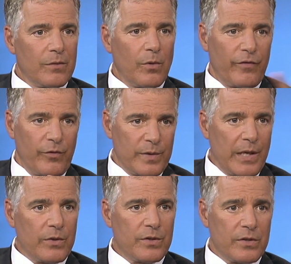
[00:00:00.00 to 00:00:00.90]
Well, everyone
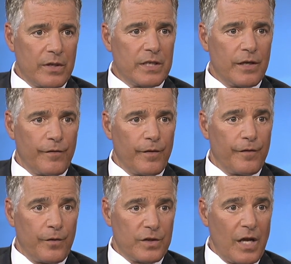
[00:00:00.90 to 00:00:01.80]
else is going to see it for the
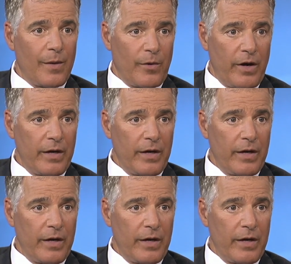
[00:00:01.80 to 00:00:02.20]
first time, all right?